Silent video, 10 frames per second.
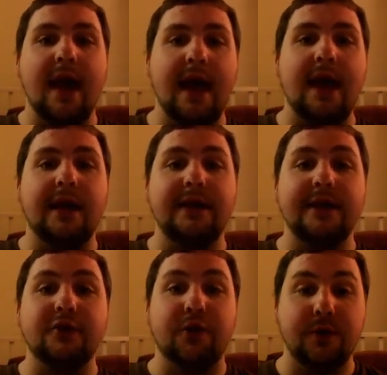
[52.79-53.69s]
and
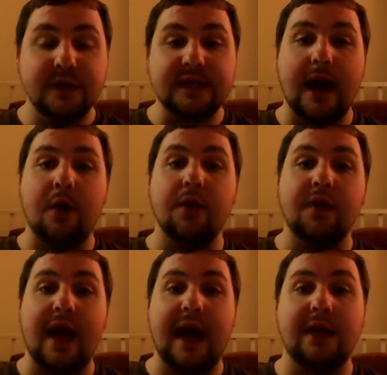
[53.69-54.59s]
it turns out
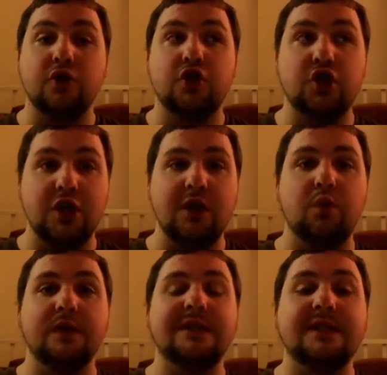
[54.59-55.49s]
that she
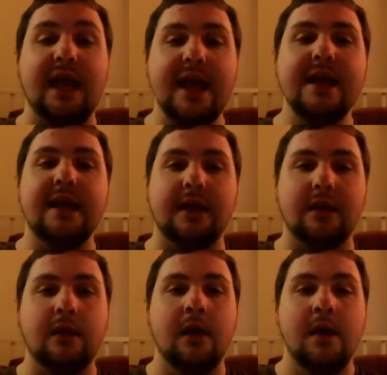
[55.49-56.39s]
was
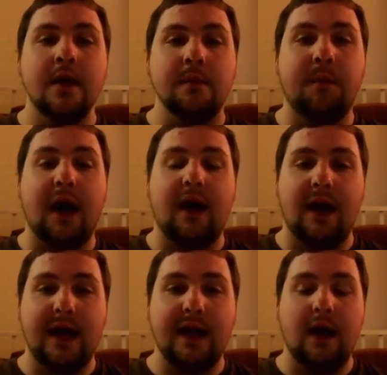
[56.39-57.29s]
taken
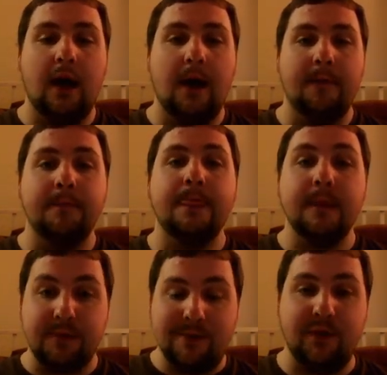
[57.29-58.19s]
by um,
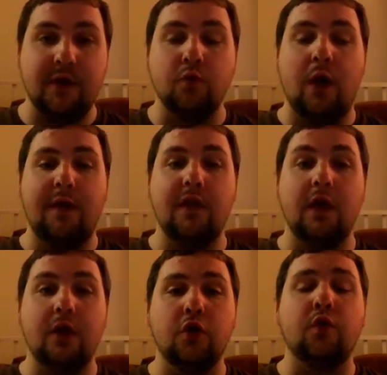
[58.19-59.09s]
the people that run
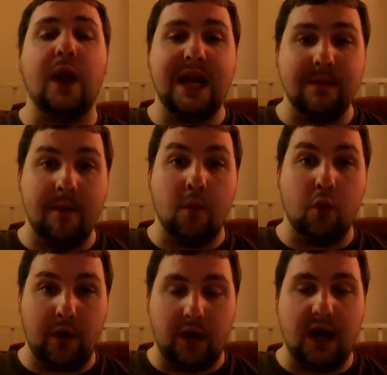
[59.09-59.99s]
the Grady
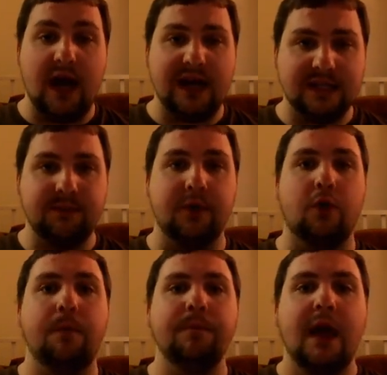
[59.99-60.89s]
Memorial Hospital.
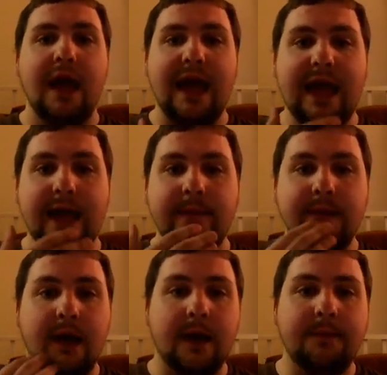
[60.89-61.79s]

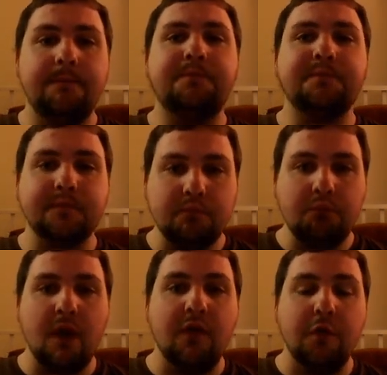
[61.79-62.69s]
And um,
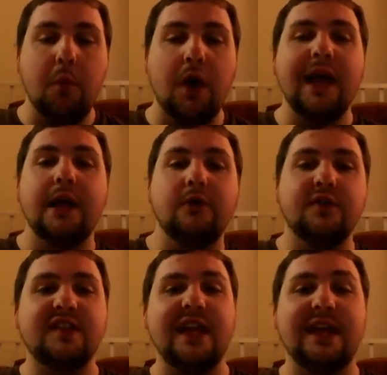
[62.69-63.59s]
from what I
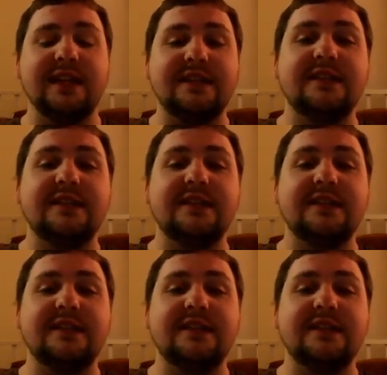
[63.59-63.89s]
understand, it